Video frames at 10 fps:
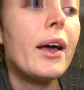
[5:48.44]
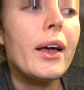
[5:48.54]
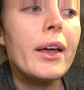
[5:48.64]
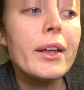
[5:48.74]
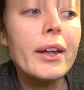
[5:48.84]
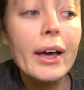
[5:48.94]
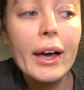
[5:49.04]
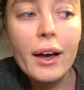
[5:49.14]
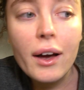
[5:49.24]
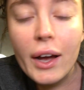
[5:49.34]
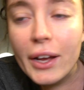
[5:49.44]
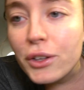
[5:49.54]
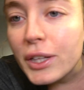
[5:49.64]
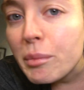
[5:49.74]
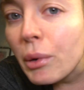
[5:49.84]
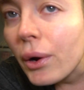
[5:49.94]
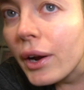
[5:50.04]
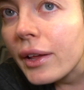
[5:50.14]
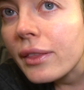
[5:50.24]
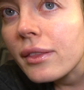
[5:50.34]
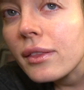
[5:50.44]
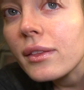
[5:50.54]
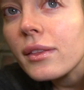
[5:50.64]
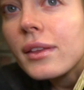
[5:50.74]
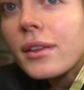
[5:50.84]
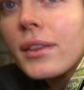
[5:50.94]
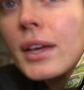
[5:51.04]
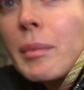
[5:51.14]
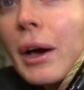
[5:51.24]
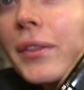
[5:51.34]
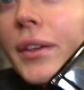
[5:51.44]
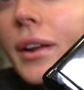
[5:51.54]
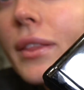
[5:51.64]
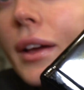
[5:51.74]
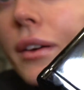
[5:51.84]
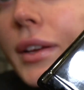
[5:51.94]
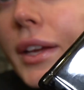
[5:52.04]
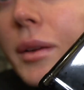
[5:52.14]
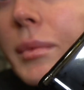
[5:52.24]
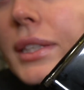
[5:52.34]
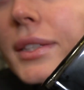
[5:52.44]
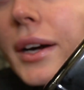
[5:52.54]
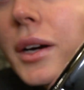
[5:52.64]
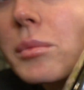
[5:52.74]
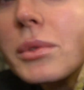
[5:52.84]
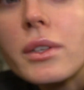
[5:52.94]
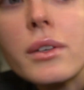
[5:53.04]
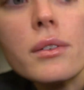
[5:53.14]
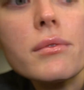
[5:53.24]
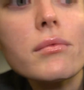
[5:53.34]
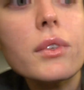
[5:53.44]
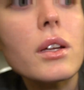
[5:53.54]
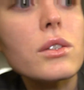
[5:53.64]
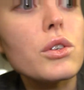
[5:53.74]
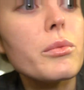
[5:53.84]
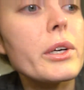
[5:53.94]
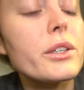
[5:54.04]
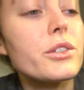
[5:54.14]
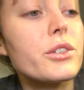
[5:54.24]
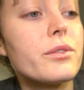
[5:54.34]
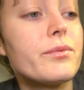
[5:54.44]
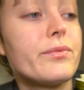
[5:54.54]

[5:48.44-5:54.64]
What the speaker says: And I only pour in the amount that I think I'll need on my scalp, so not so much.